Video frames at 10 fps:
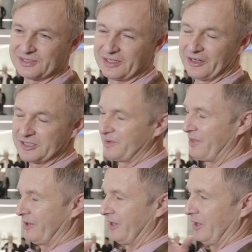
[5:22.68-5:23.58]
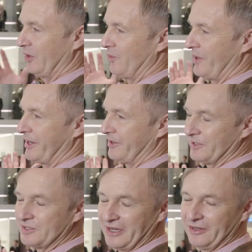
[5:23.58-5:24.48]
starts with the
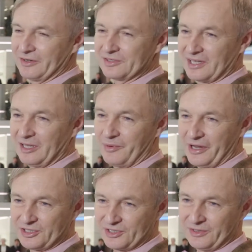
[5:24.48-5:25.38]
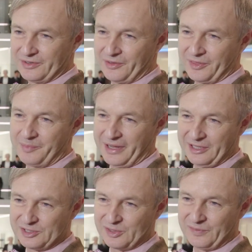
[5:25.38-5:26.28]
110-year celebration on the
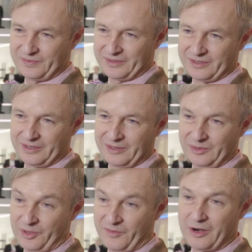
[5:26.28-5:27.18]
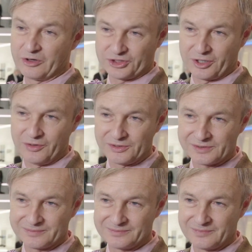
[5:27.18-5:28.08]
base of uh, one of our
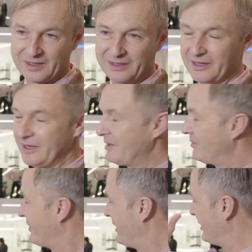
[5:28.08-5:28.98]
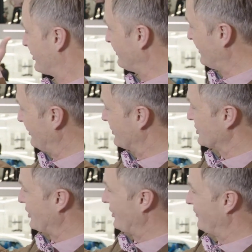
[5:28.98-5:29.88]
Chirons. But then it
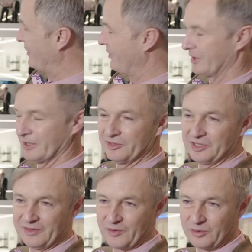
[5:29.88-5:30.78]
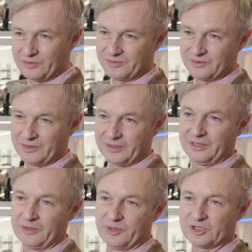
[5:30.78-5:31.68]
continues on with the Divo,
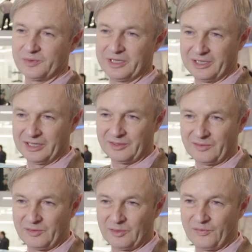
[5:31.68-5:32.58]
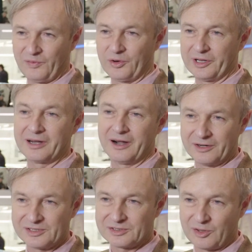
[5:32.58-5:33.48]
which we did 40
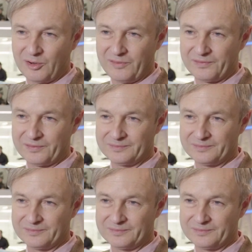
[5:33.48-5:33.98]
cars off.